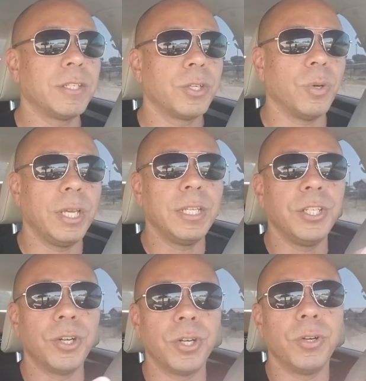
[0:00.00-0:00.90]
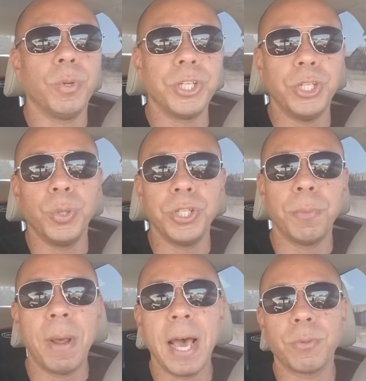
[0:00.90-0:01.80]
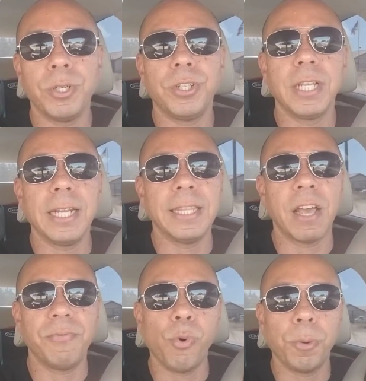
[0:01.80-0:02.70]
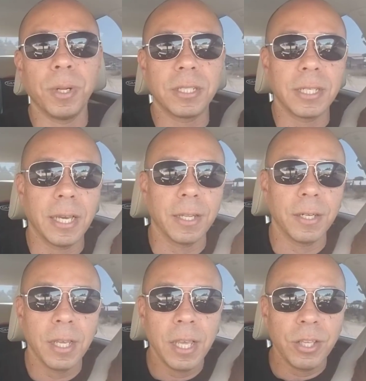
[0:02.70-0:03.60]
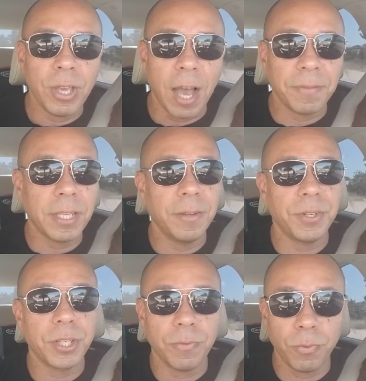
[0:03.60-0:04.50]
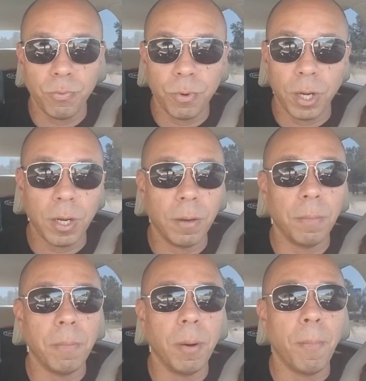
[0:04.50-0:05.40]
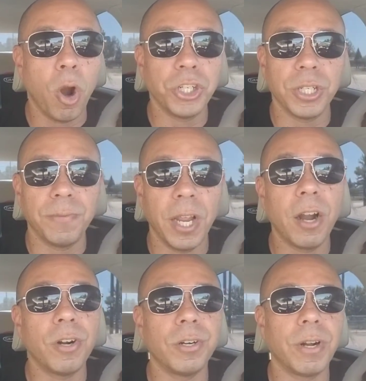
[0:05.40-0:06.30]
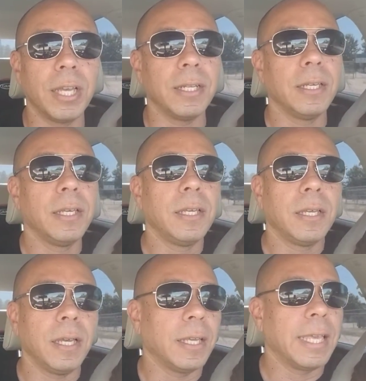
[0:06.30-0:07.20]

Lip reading: So when you're doing your math, when you're getting that formula together, you have to give yourself a margin of error, right, in